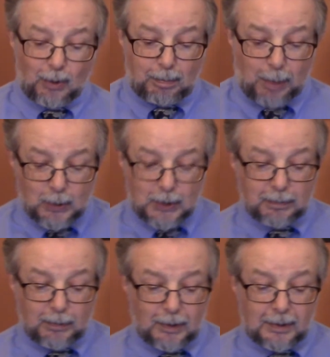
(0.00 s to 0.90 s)

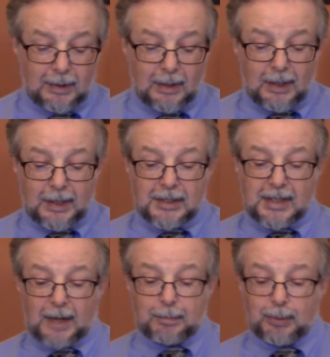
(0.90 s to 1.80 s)
boastful, it's
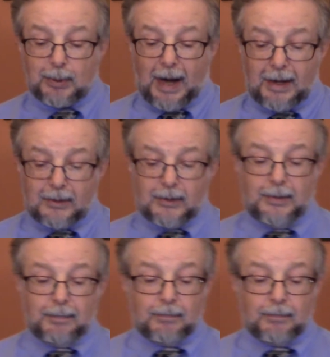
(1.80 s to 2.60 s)
not proud,